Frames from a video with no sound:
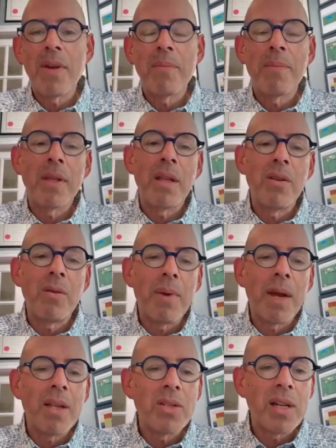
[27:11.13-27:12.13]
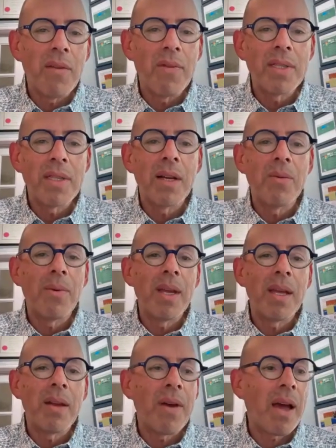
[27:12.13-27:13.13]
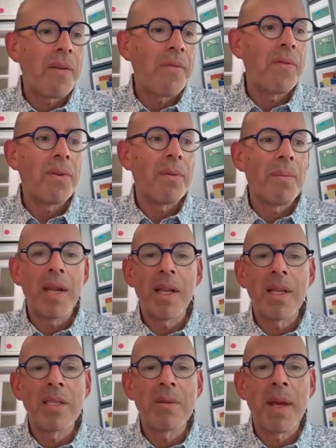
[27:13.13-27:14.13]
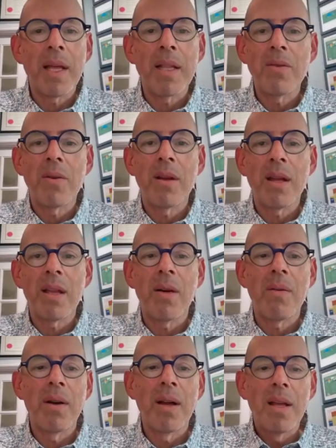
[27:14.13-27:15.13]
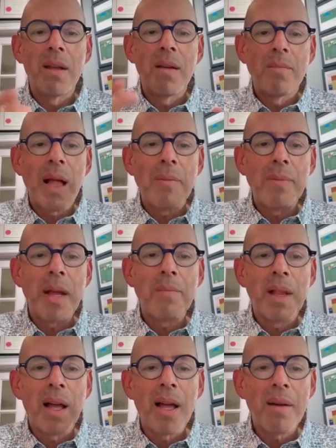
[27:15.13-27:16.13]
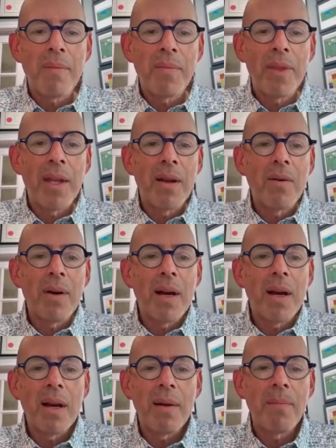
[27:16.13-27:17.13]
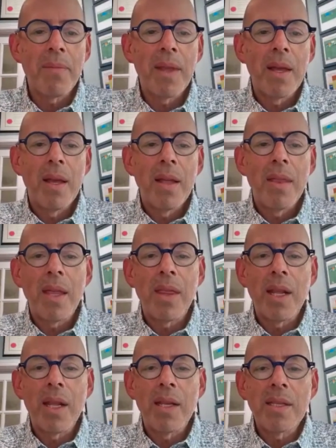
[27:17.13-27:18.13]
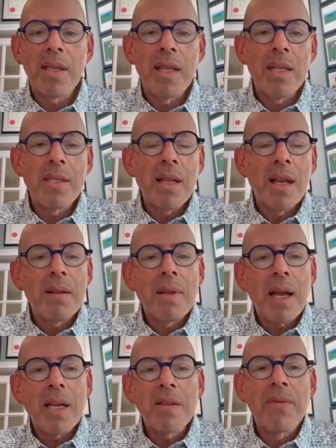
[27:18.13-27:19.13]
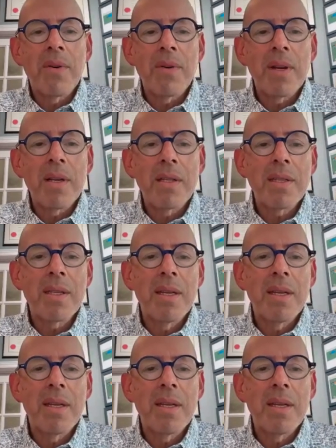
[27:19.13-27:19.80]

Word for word: But can you imagine every single week if half of your meeting is spent doing, blah, blah, blah, that is not task focused.